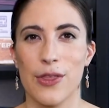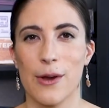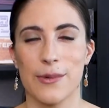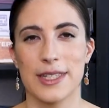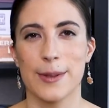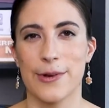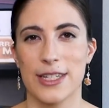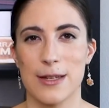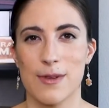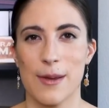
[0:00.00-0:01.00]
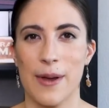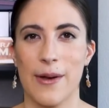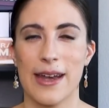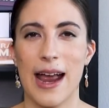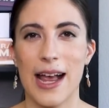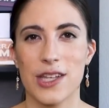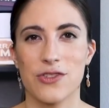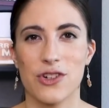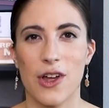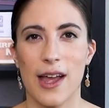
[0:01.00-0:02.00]
that was supposed to be about an
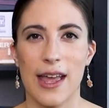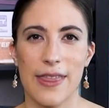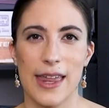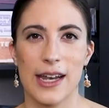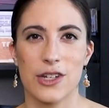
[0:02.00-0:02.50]
astronaut, and then it